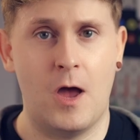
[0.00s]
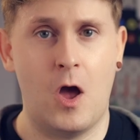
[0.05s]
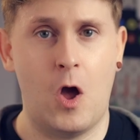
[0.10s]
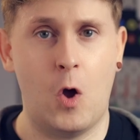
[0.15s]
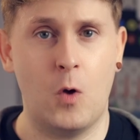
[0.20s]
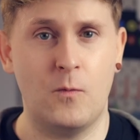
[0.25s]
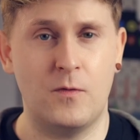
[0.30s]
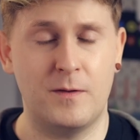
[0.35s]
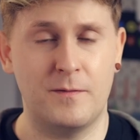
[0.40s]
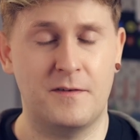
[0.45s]

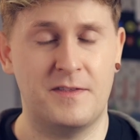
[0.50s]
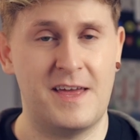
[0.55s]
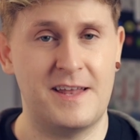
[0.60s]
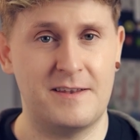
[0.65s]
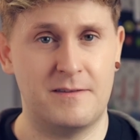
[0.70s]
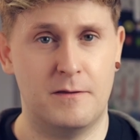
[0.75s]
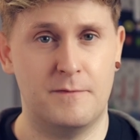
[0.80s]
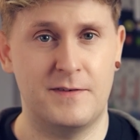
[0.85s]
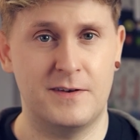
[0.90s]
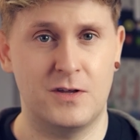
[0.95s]
Hopefully by the end
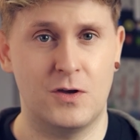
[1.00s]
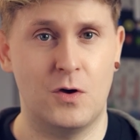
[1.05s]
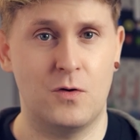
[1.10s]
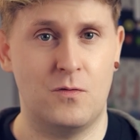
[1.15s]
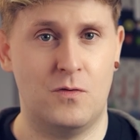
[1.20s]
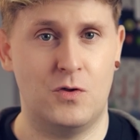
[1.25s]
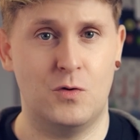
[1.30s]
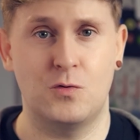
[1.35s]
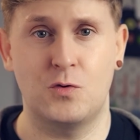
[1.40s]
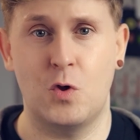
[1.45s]
of the video,
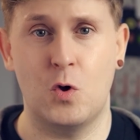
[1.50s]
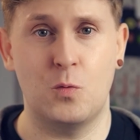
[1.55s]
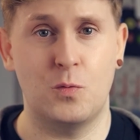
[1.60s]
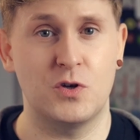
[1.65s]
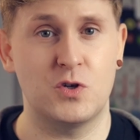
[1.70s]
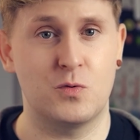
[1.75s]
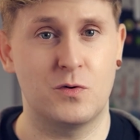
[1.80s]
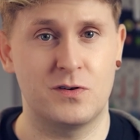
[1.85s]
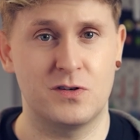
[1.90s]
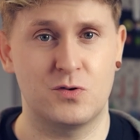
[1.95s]
you'll know
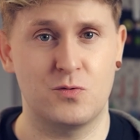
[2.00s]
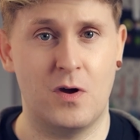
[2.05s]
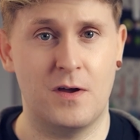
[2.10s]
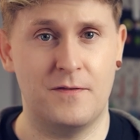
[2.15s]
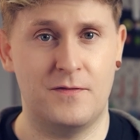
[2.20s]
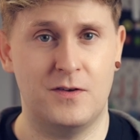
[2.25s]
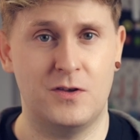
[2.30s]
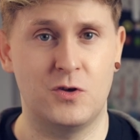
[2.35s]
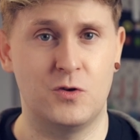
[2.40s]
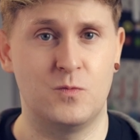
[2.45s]
which one is
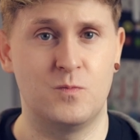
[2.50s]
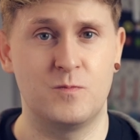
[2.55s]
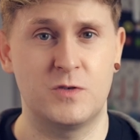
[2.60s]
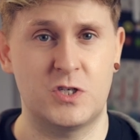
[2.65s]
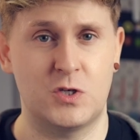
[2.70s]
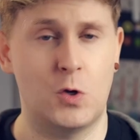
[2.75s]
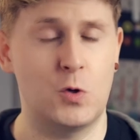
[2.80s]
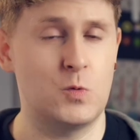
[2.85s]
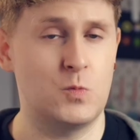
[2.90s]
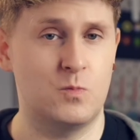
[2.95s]
right for you.
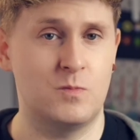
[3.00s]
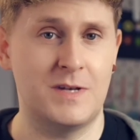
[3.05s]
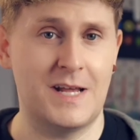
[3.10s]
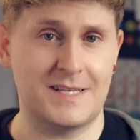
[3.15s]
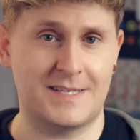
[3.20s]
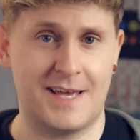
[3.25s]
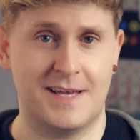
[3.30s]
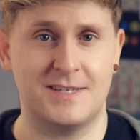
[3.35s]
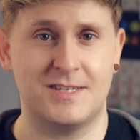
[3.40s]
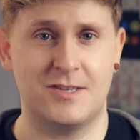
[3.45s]
So
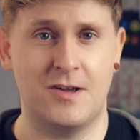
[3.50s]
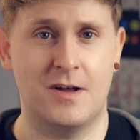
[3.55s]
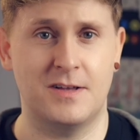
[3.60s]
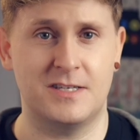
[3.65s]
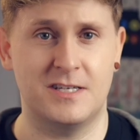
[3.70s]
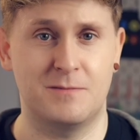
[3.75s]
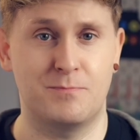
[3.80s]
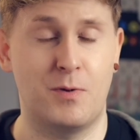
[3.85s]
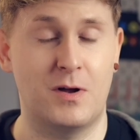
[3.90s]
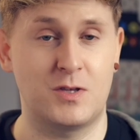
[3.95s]
let's get
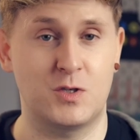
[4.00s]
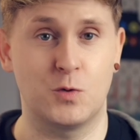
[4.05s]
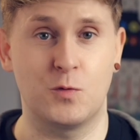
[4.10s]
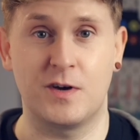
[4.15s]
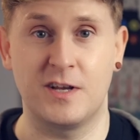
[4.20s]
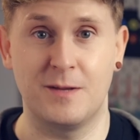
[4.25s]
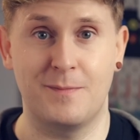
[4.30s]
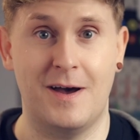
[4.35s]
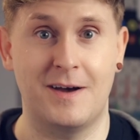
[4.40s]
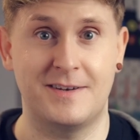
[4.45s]
started by
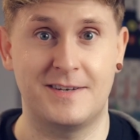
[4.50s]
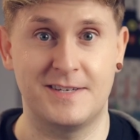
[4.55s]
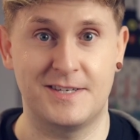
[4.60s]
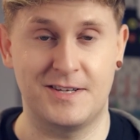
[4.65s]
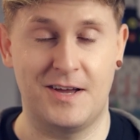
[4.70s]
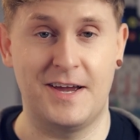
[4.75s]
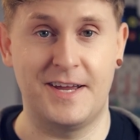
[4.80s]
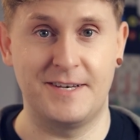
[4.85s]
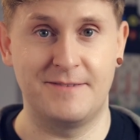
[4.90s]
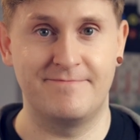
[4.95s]
talking about
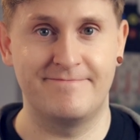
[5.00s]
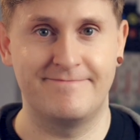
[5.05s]
design.